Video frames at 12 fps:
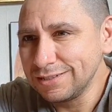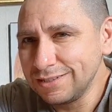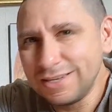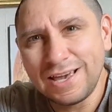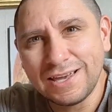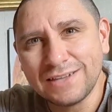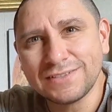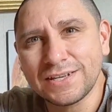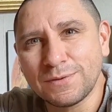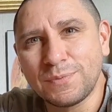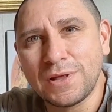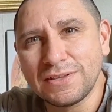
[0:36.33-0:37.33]
yeah, I guess I
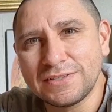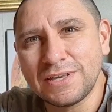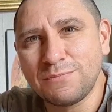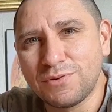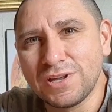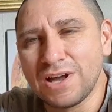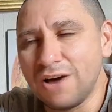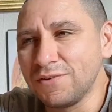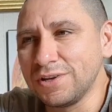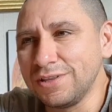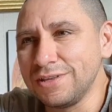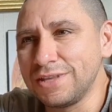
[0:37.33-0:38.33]
could probably say pretty
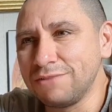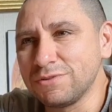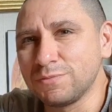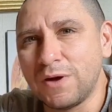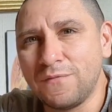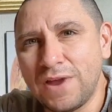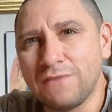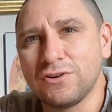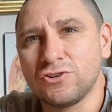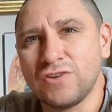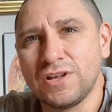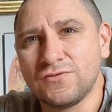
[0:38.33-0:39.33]
confidently that it was my
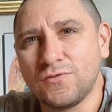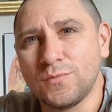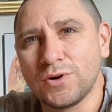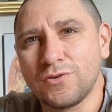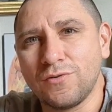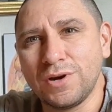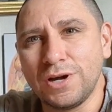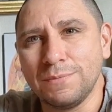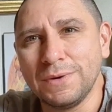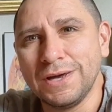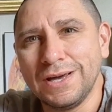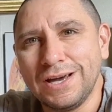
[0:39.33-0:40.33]
favorite Transformer growing
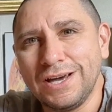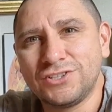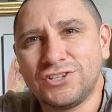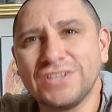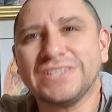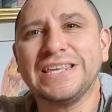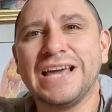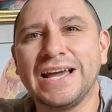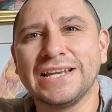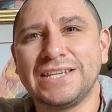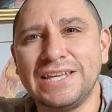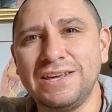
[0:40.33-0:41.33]
up. Just the
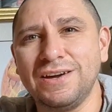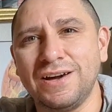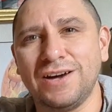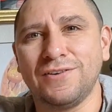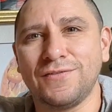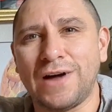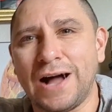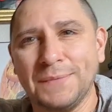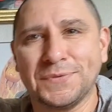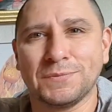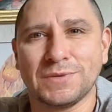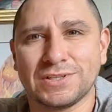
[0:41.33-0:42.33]
idea of
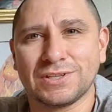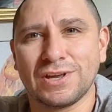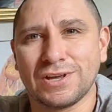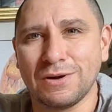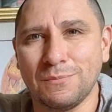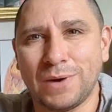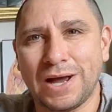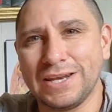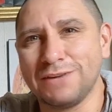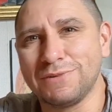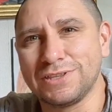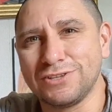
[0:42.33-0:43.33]
Optimus
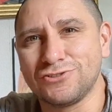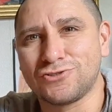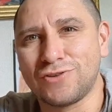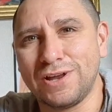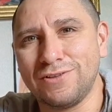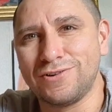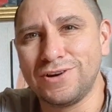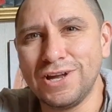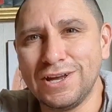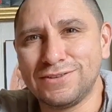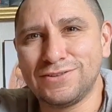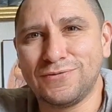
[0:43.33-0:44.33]
combining with his trailer
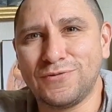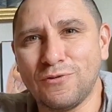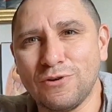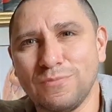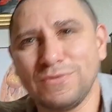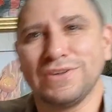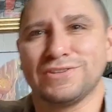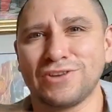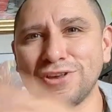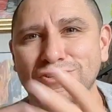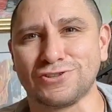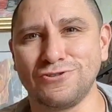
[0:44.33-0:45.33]
to form this
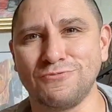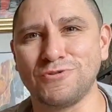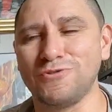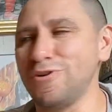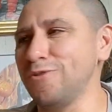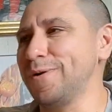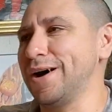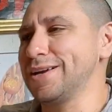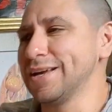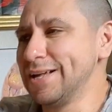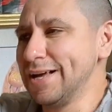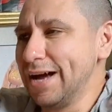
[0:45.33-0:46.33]
super robot.
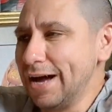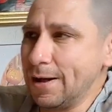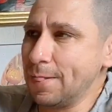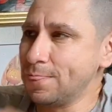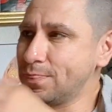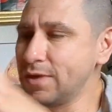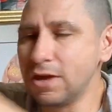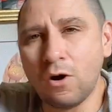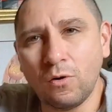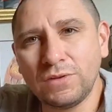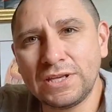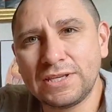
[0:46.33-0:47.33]
The
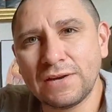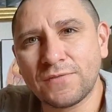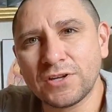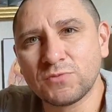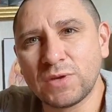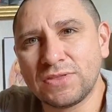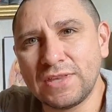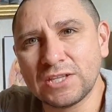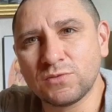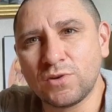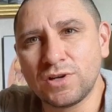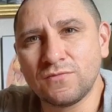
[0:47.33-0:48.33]
only difference with
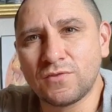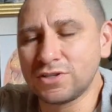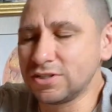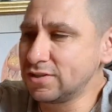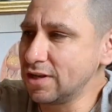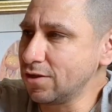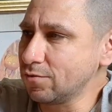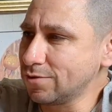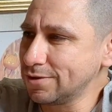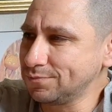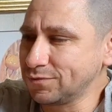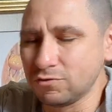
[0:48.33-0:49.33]
this one versus the other
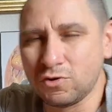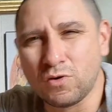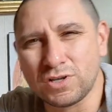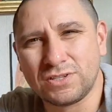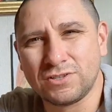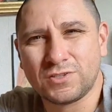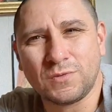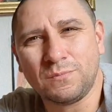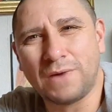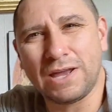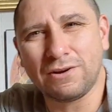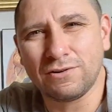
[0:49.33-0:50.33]
one, and of course there's some
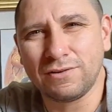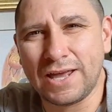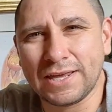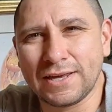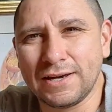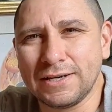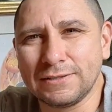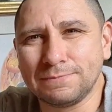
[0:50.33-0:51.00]
minor like